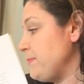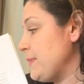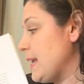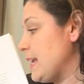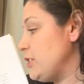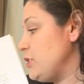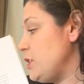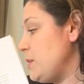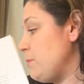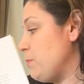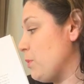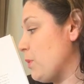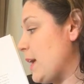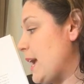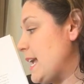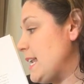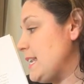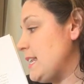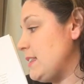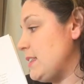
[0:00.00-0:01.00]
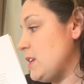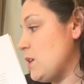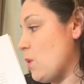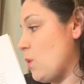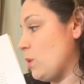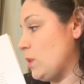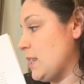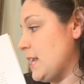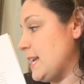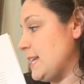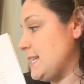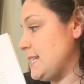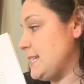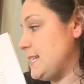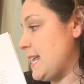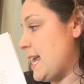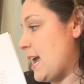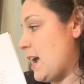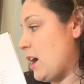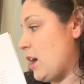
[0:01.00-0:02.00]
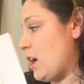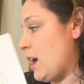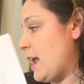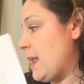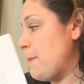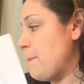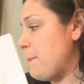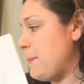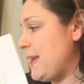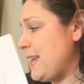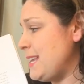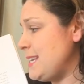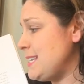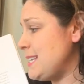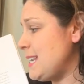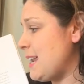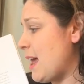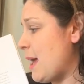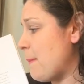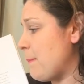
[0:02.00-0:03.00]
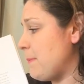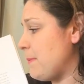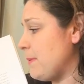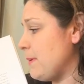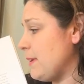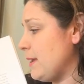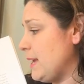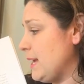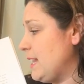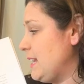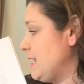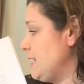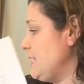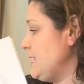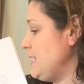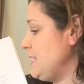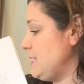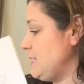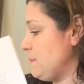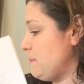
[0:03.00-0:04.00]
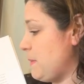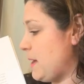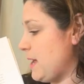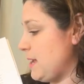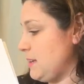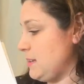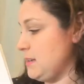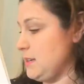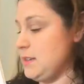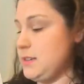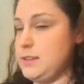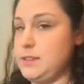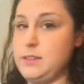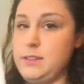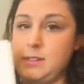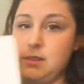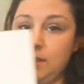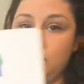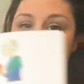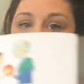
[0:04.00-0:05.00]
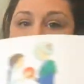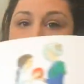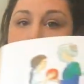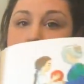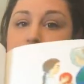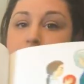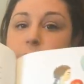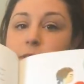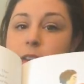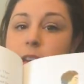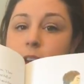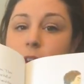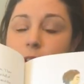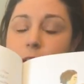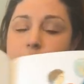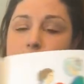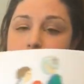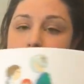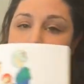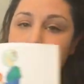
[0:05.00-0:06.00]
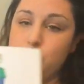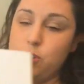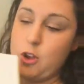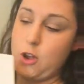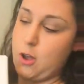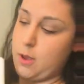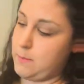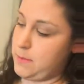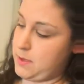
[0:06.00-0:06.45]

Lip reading: She braided the old lady's hair and pinned it up in a neat bun. Very nice job.